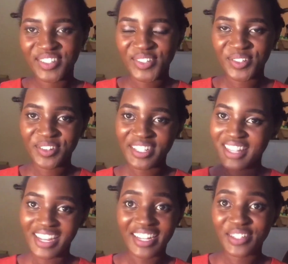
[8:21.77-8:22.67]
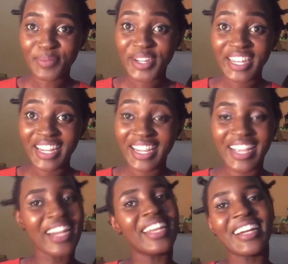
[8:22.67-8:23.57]
So it's the next
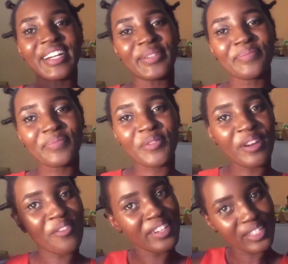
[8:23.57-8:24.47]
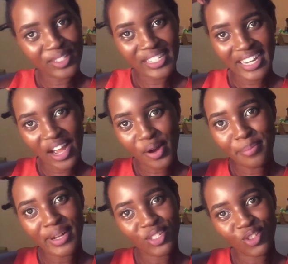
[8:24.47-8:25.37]
morning, and we are ready to take our
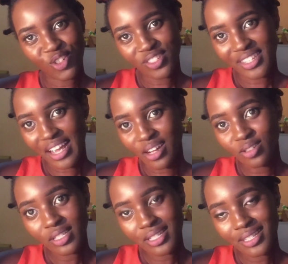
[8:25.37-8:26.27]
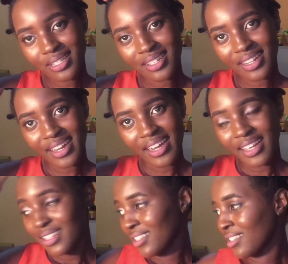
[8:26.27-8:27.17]
bantu knots out.
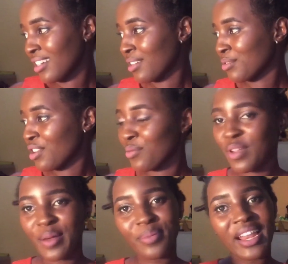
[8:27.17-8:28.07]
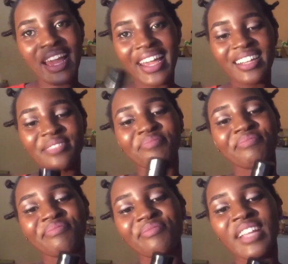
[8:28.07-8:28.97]
So I'm going to be applying
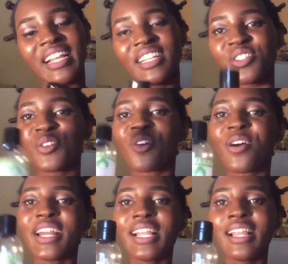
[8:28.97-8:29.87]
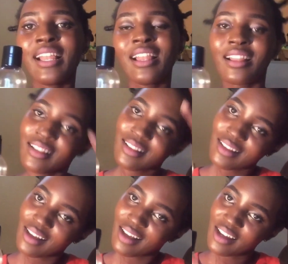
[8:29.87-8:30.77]
a little oil
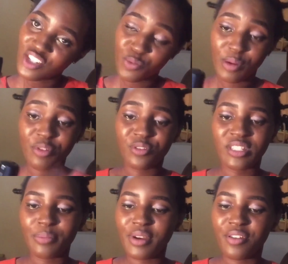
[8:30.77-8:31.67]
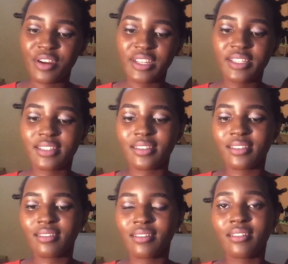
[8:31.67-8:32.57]
to be able to separate
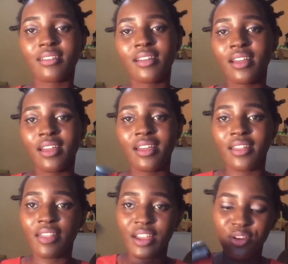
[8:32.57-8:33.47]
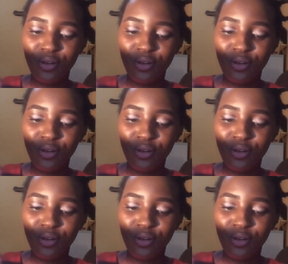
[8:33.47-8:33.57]
the